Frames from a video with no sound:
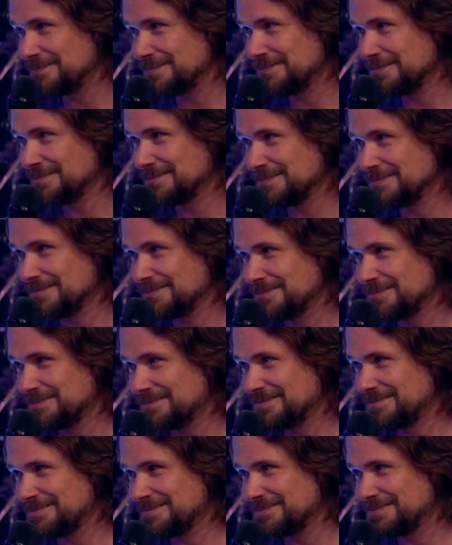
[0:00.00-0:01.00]

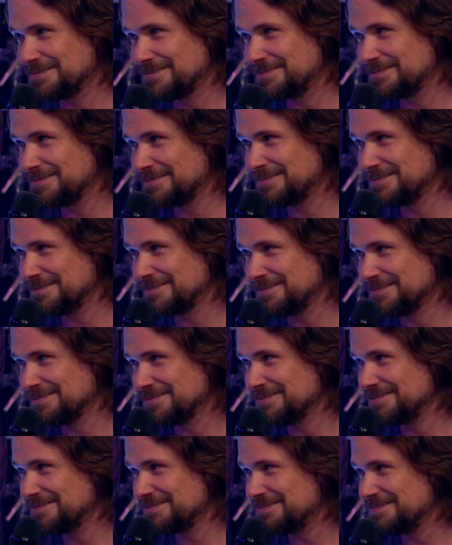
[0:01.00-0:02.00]

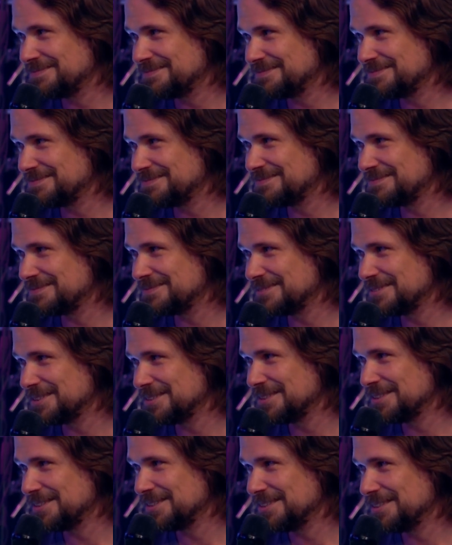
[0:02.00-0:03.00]

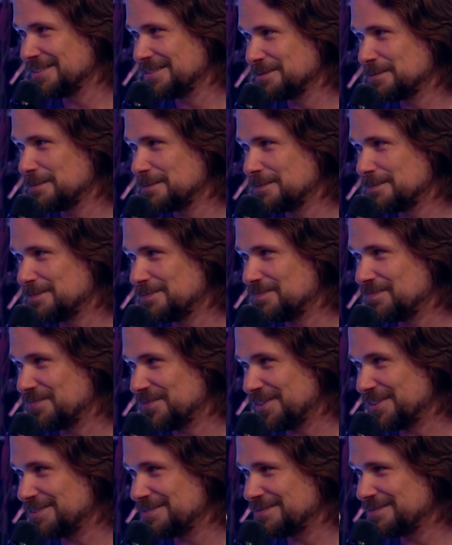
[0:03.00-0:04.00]

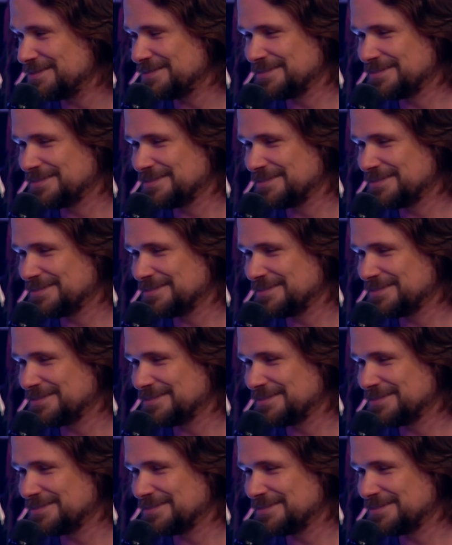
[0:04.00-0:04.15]
[no speech]